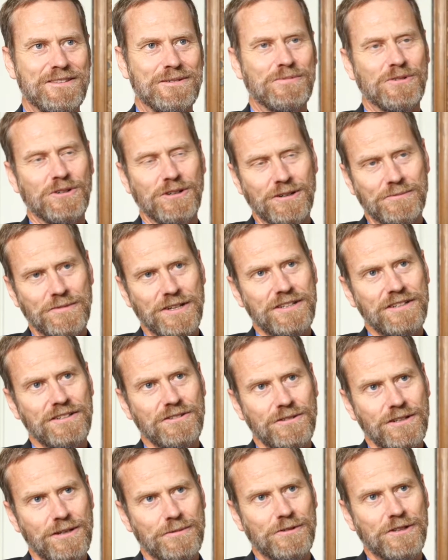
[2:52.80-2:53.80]
The programmatic
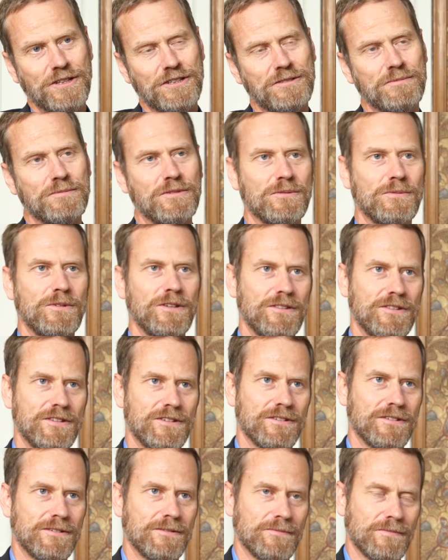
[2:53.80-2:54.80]
collaboration between
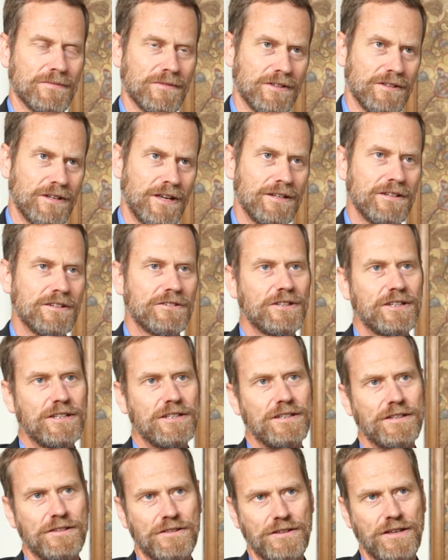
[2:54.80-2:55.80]
the
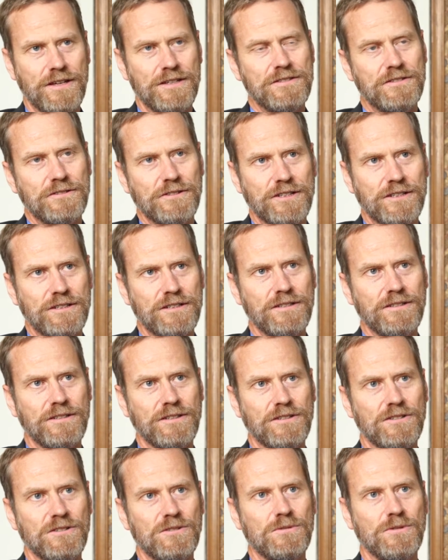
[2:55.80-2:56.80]
NRL and the SRL
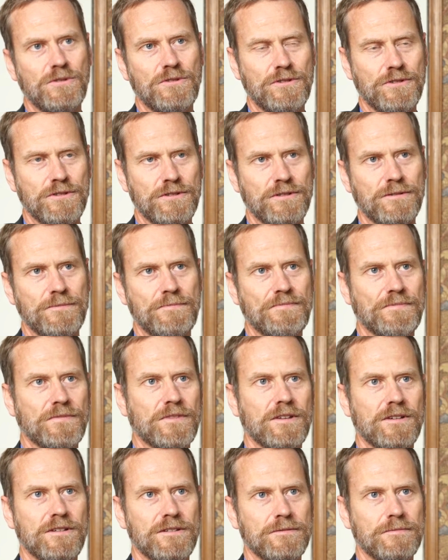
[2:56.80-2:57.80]
include
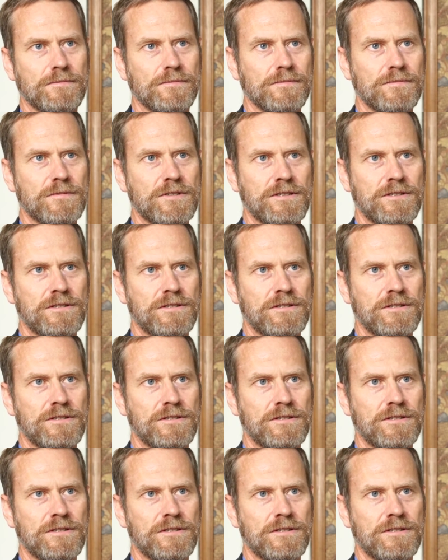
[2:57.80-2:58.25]
the